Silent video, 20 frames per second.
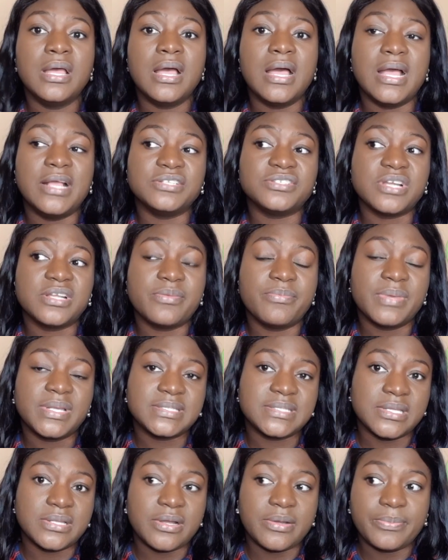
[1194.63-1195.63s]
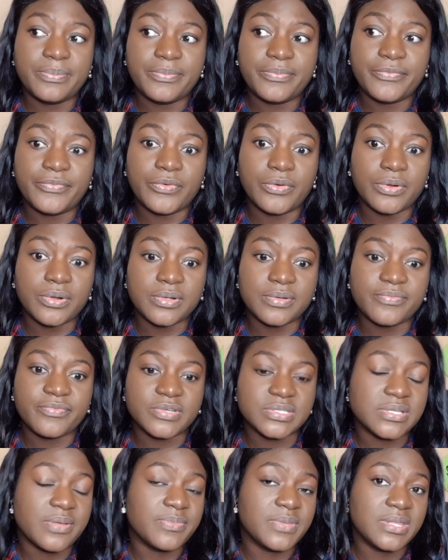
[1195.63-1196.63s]
and try to mix it up for
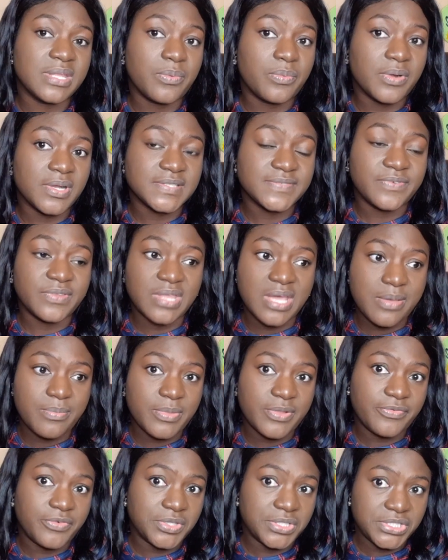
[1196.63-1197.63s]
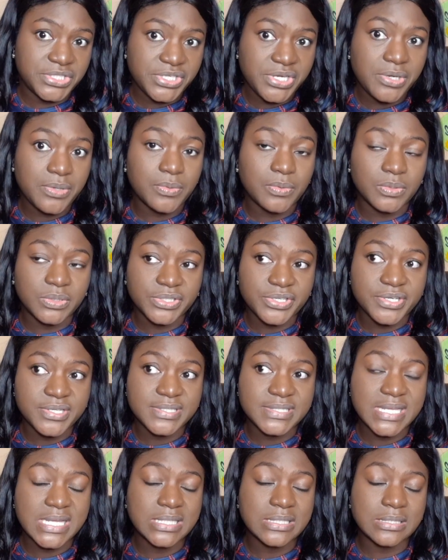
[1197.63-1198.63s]
something that works for them and for the
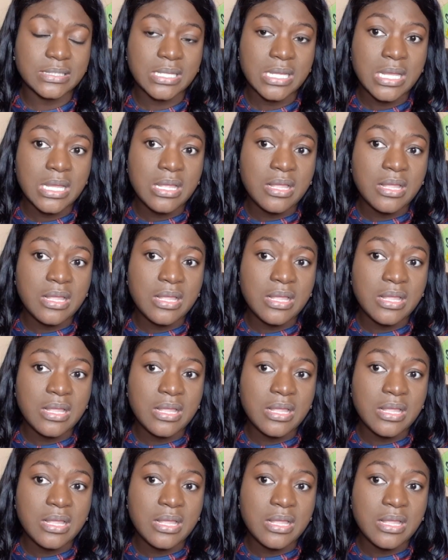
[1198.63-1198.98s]
shareholders and